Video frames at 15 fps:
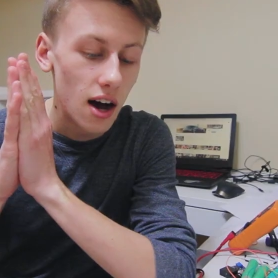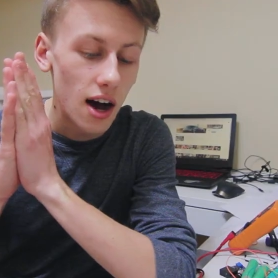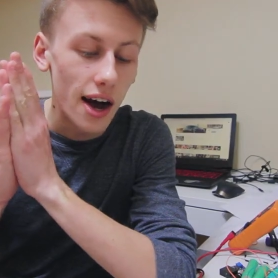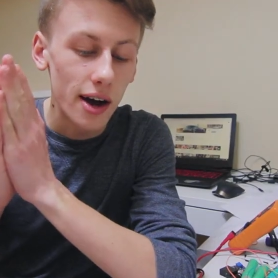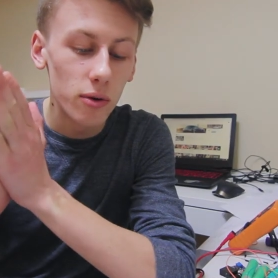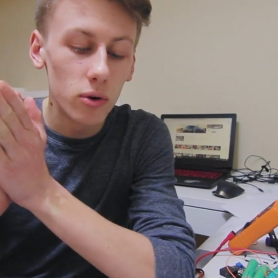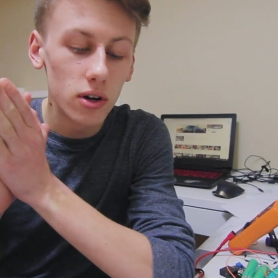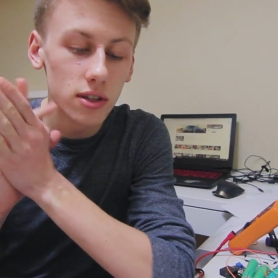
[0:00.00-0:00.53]

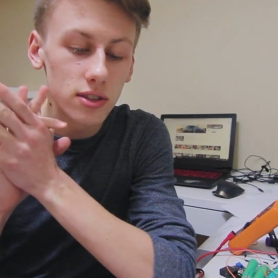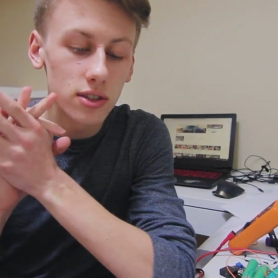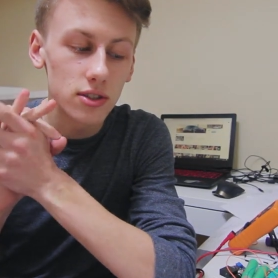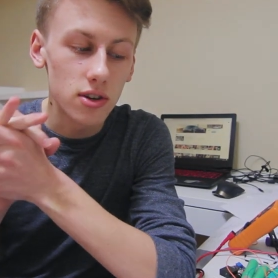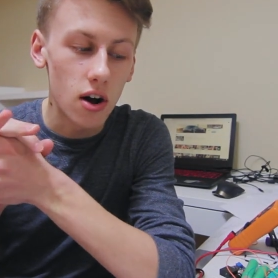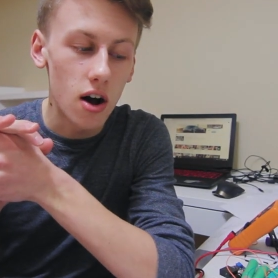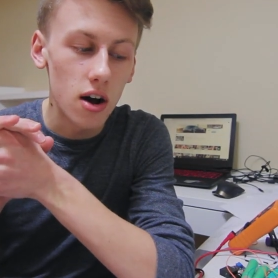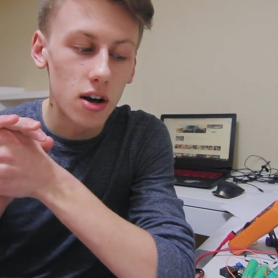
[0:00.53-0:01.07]
I wanted to
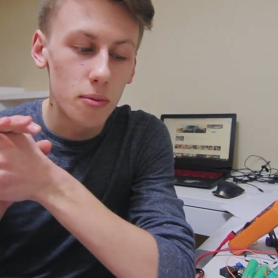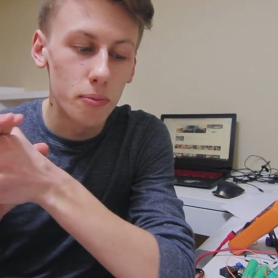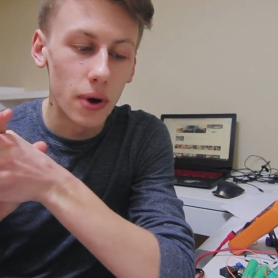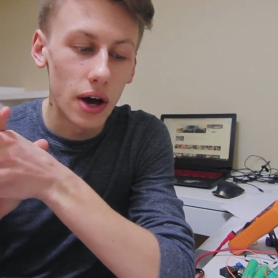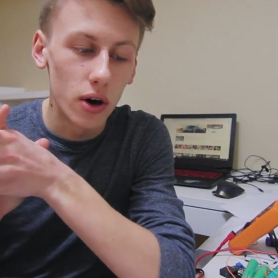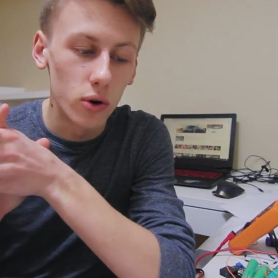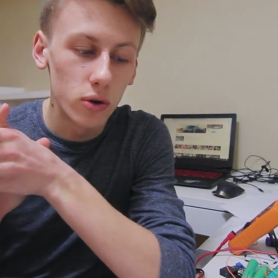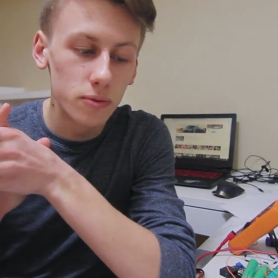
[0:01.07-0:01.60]
talk
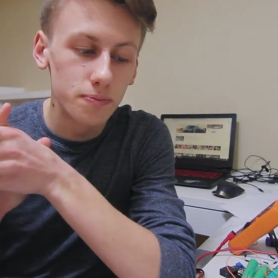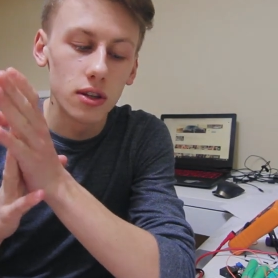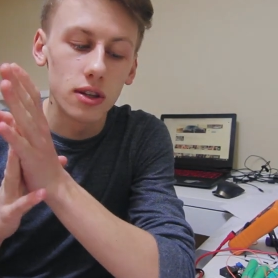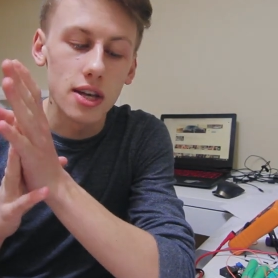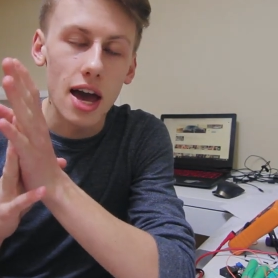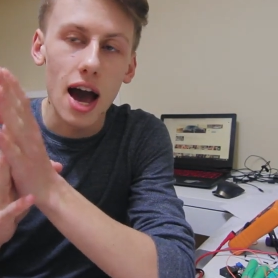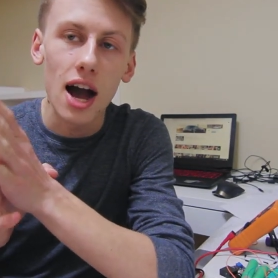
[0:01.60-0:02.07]
about the